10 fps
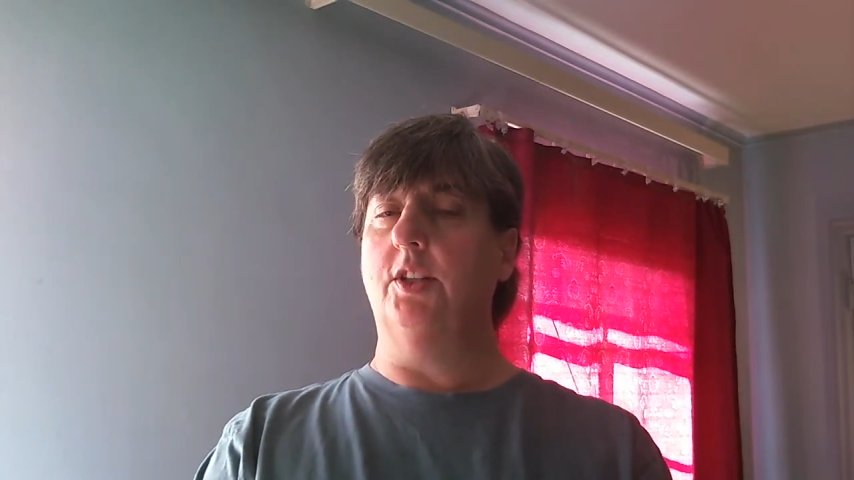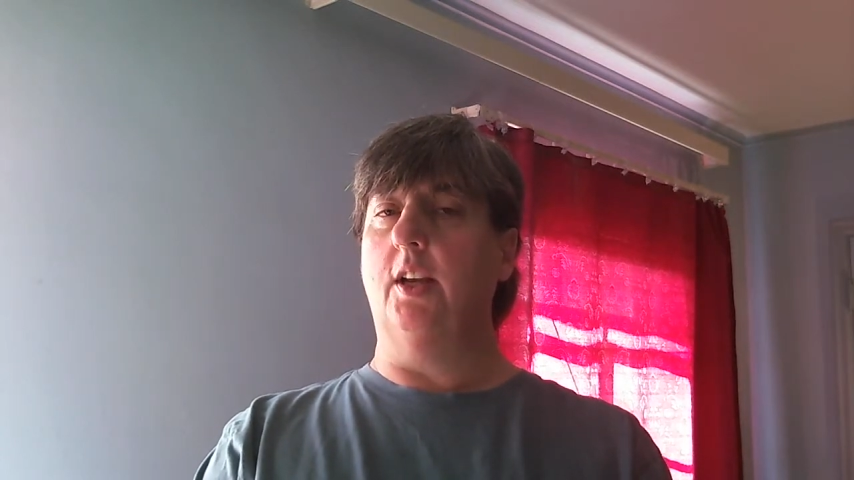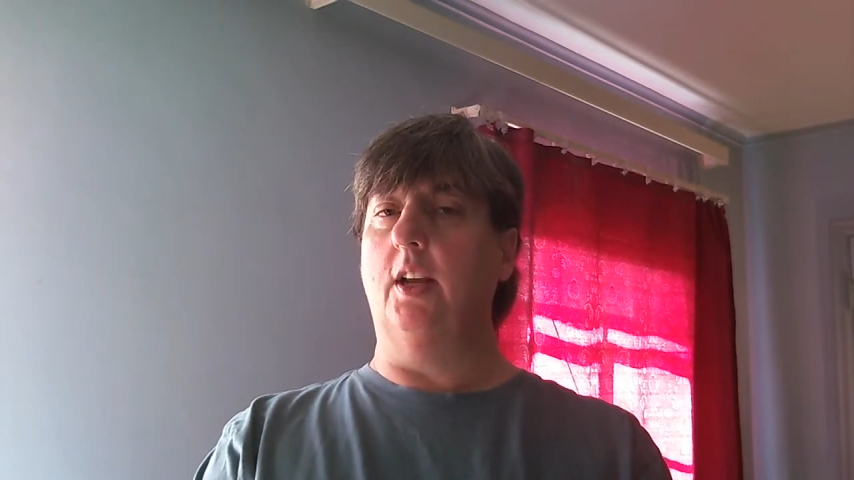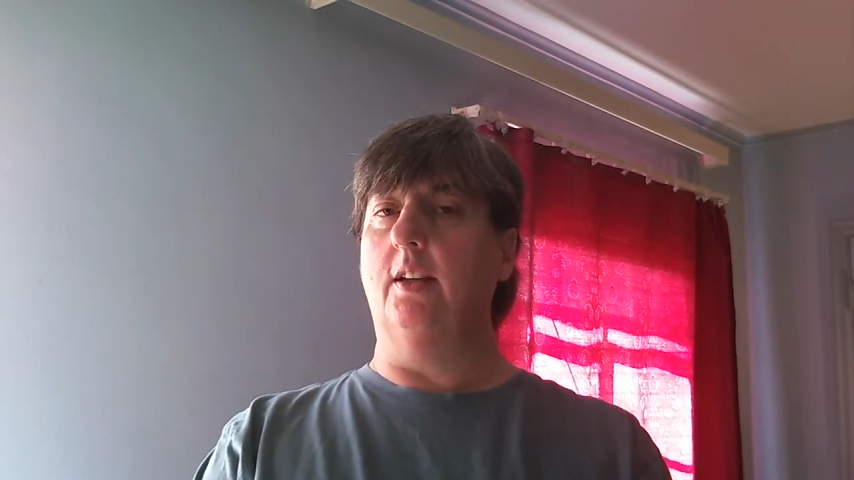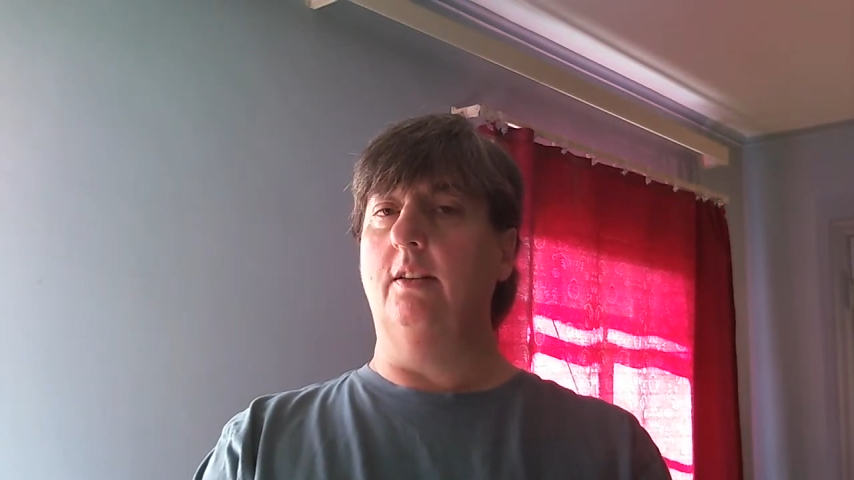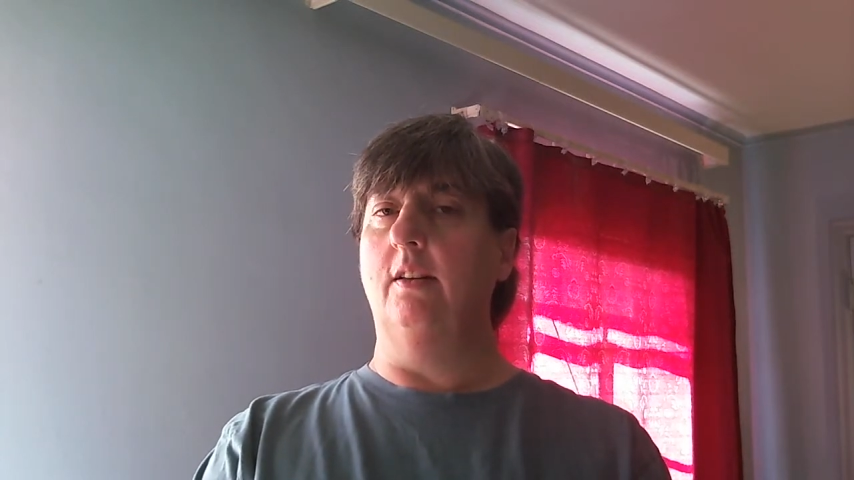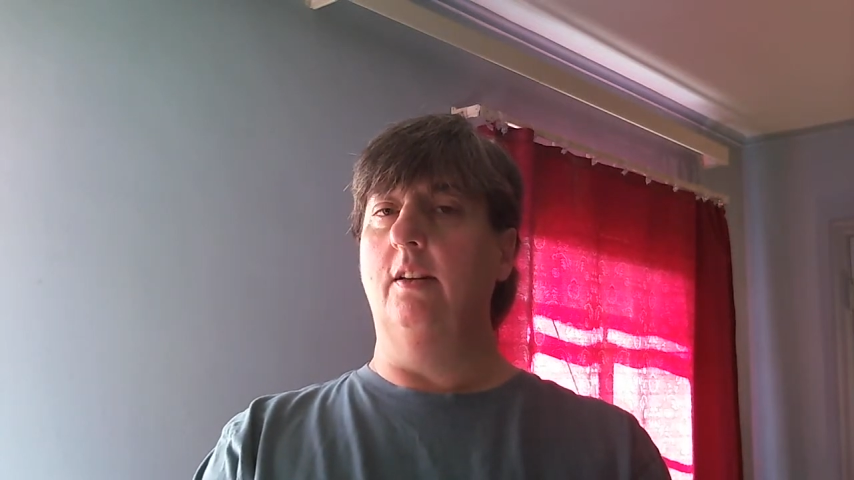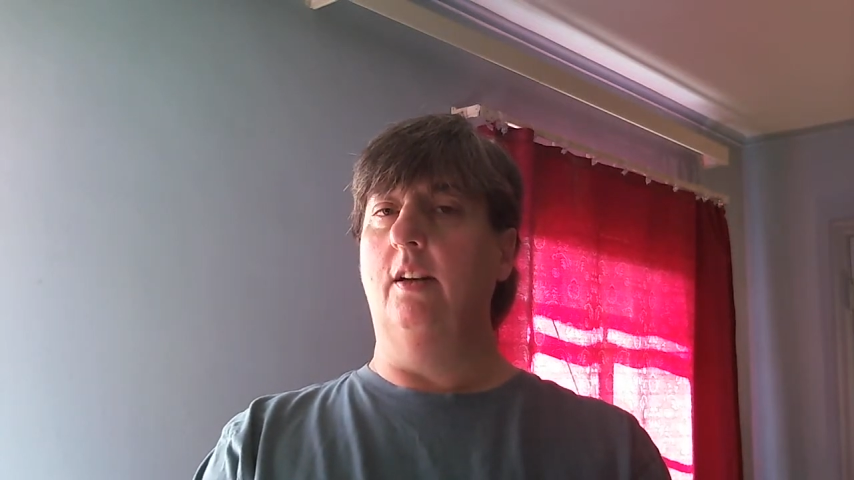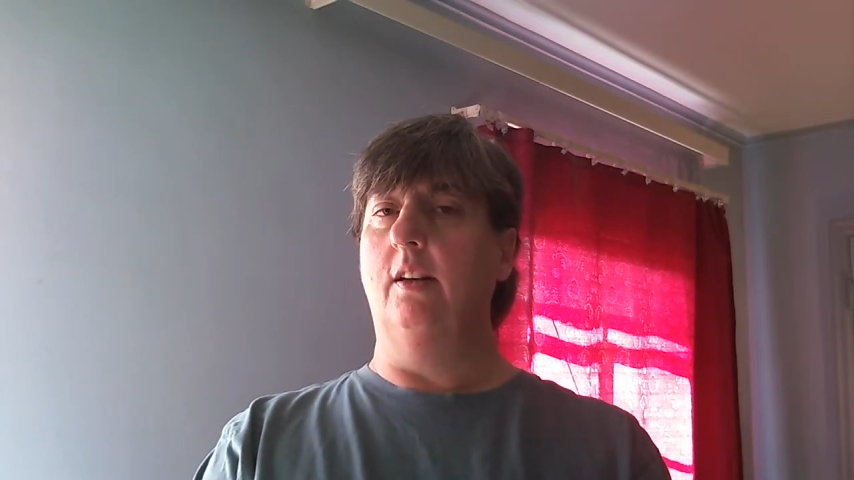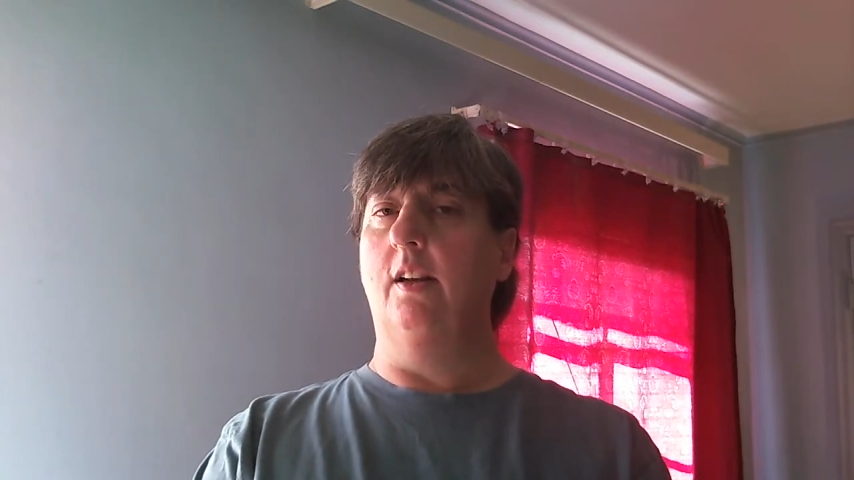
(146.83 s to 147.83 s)
again,
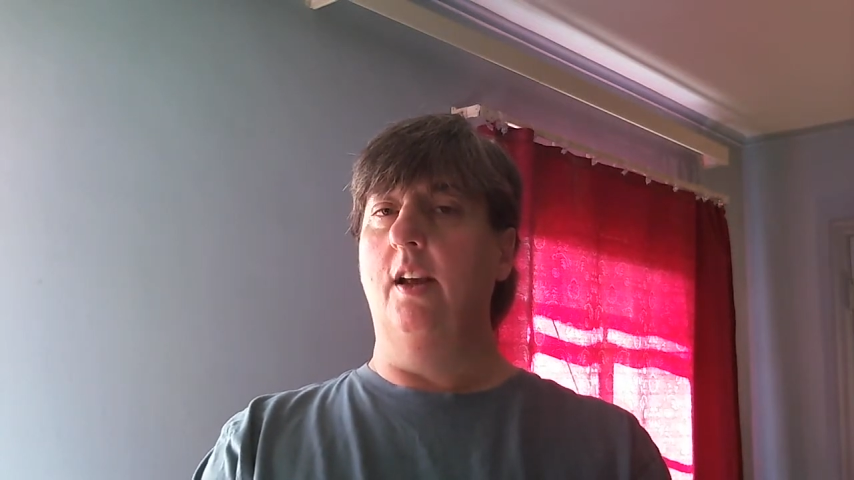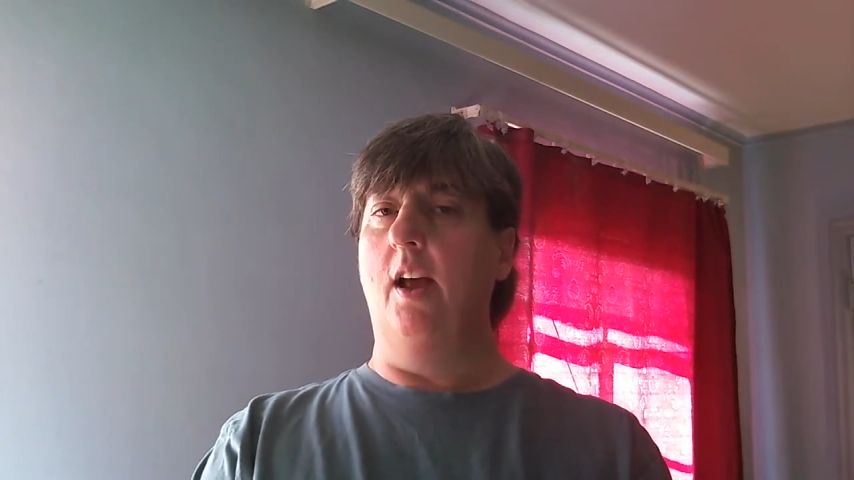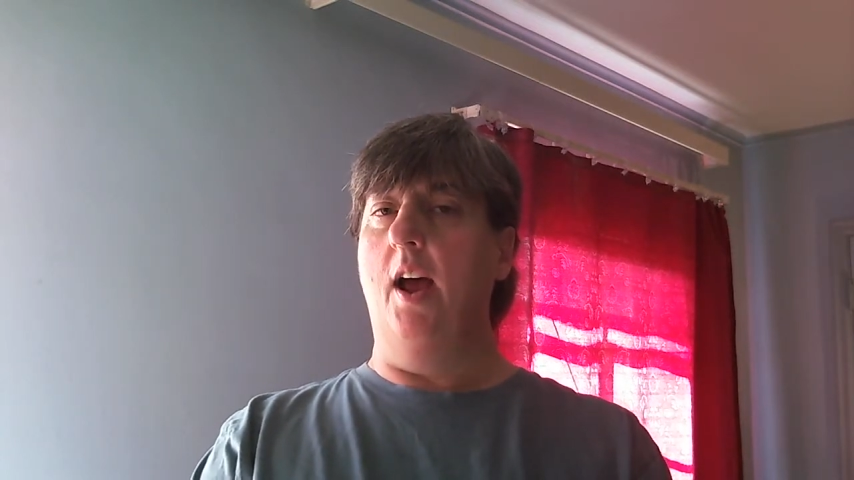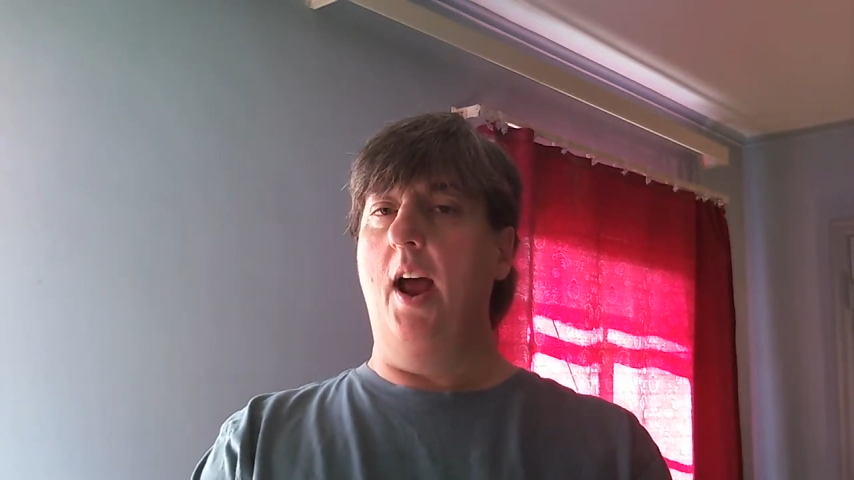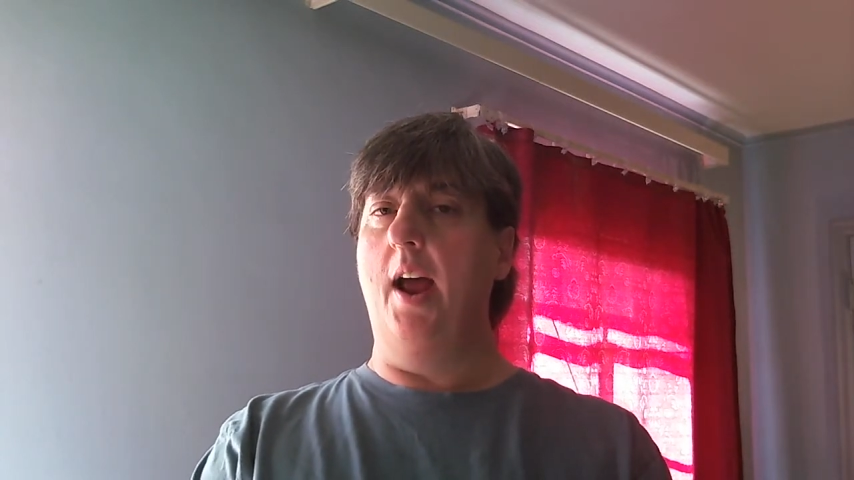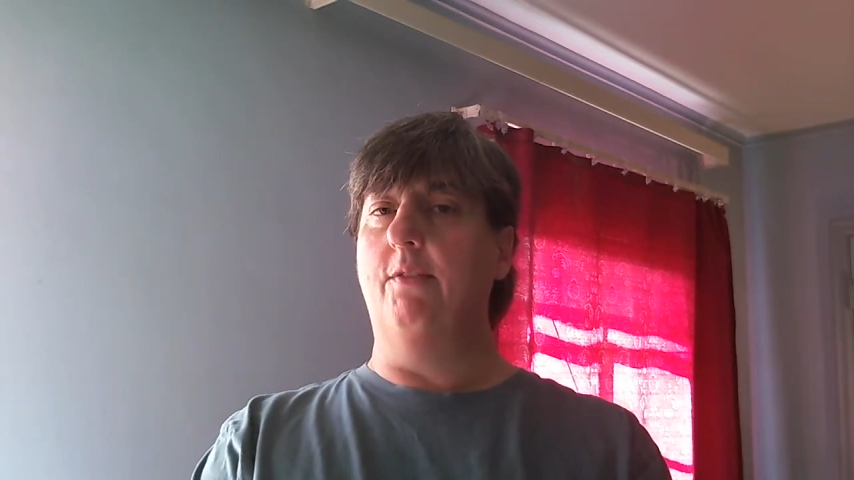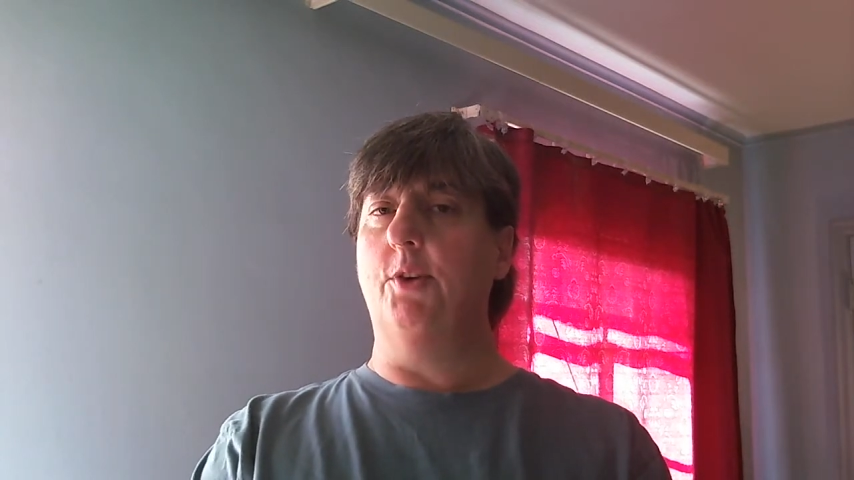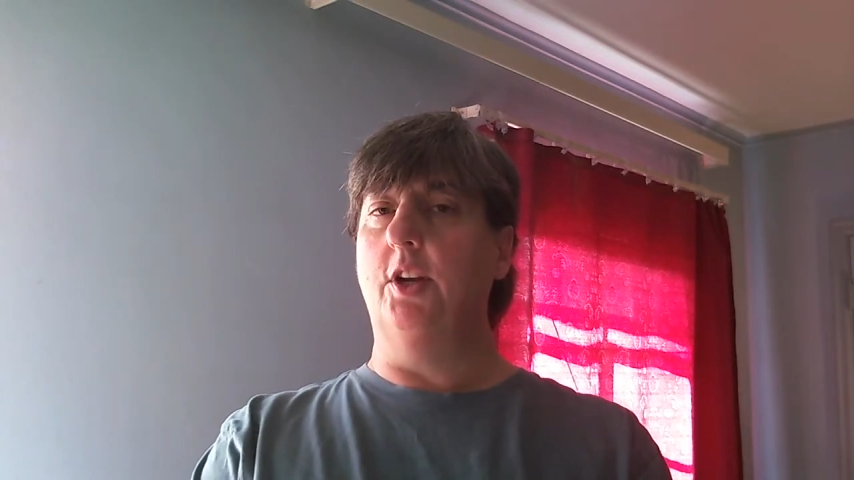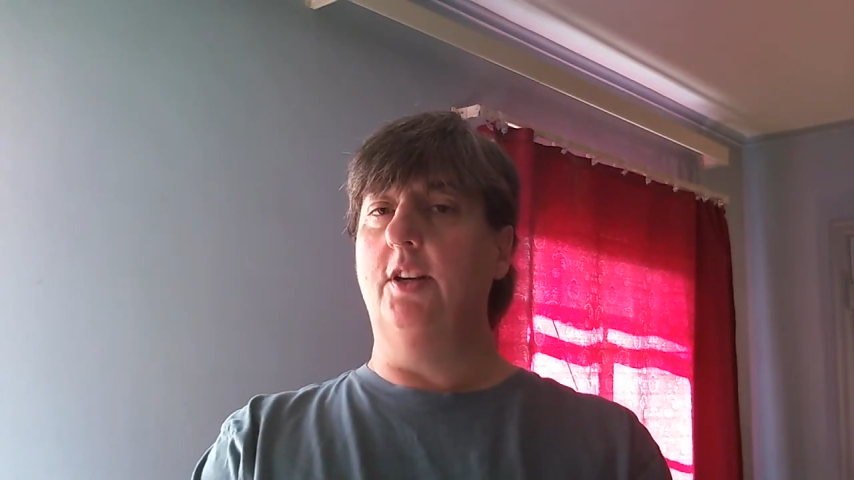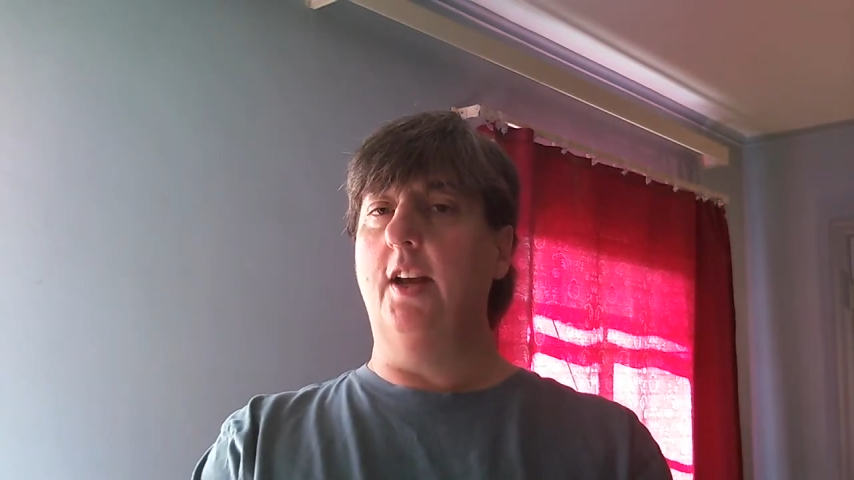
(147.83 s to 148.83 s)
have a
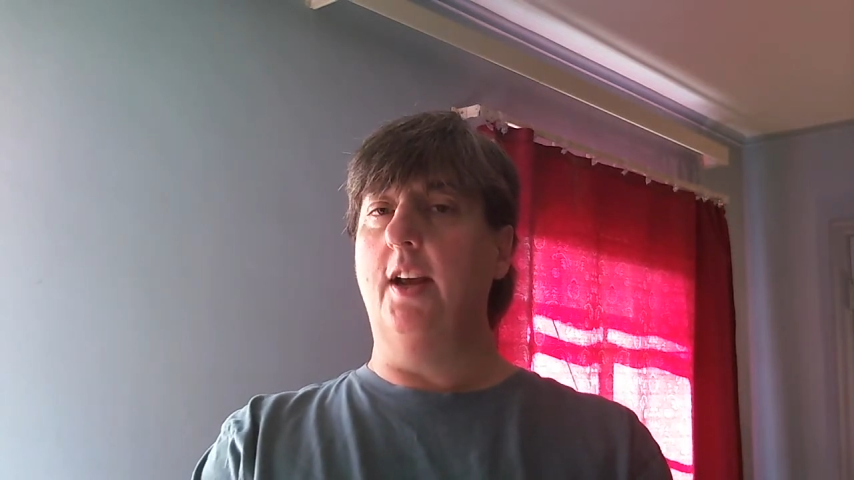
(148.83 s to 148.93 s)
good